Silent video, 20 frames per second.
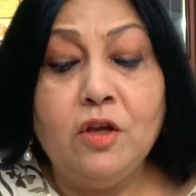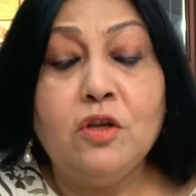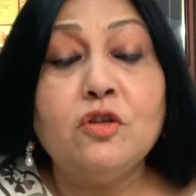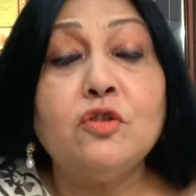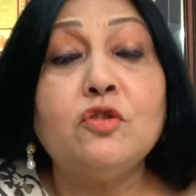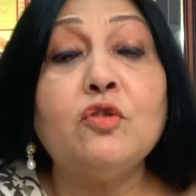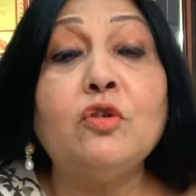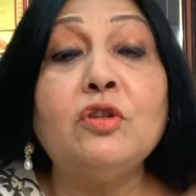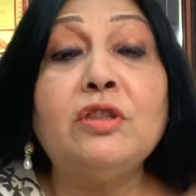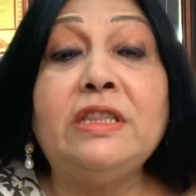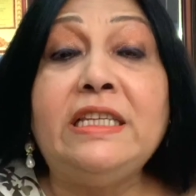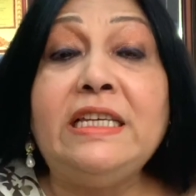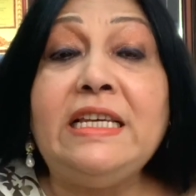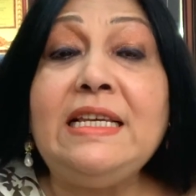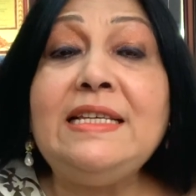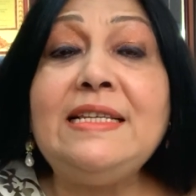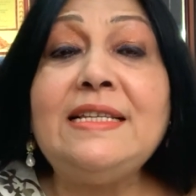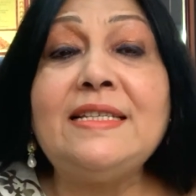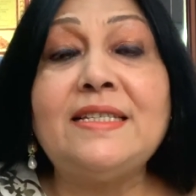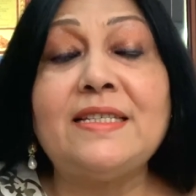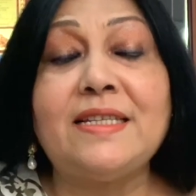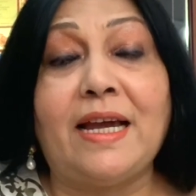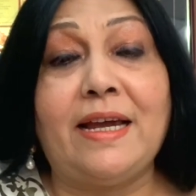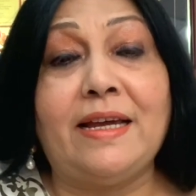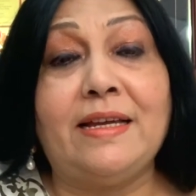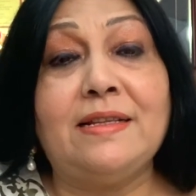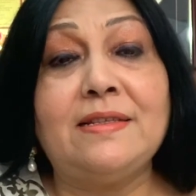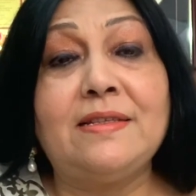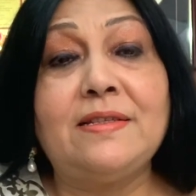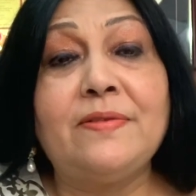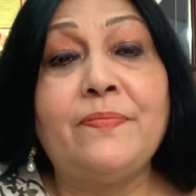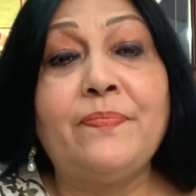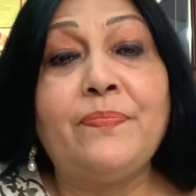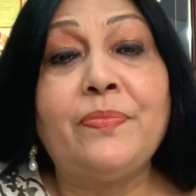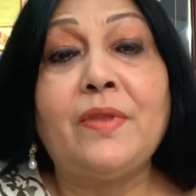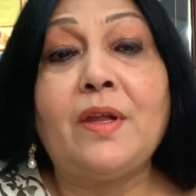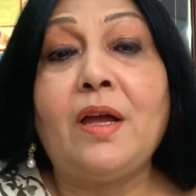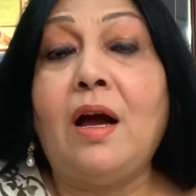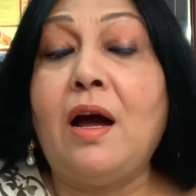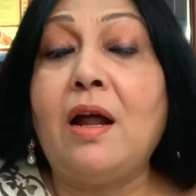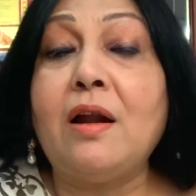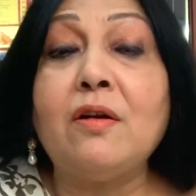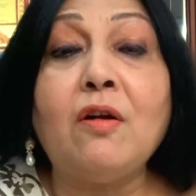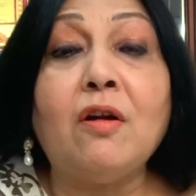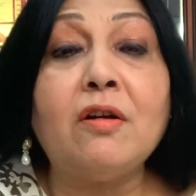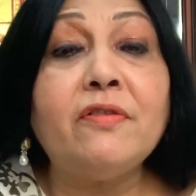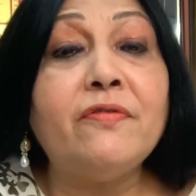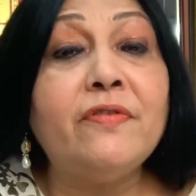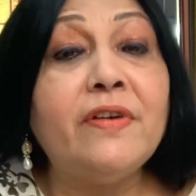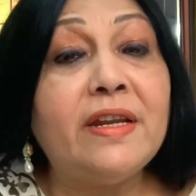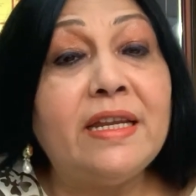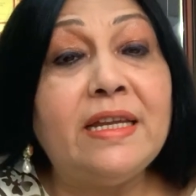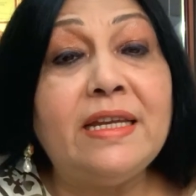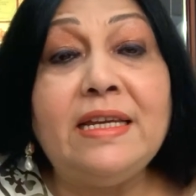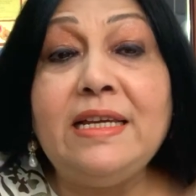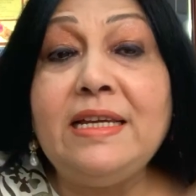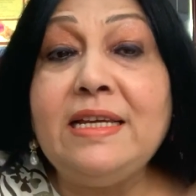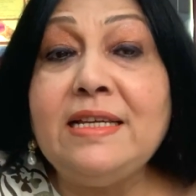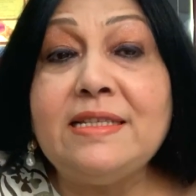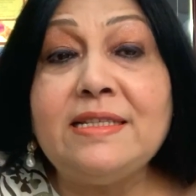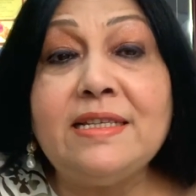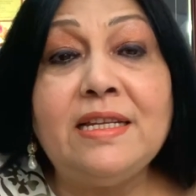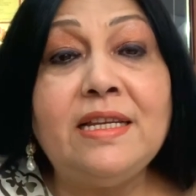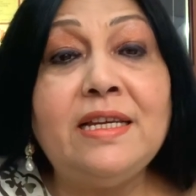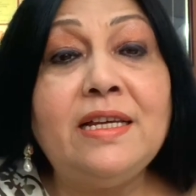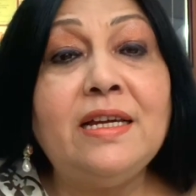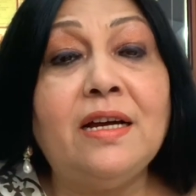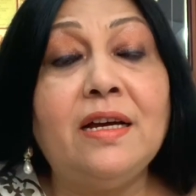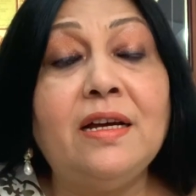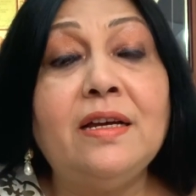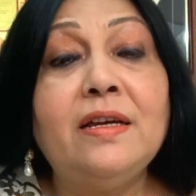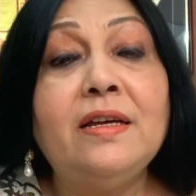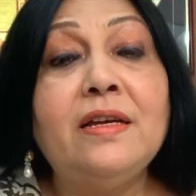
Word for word: So these signs are not very easily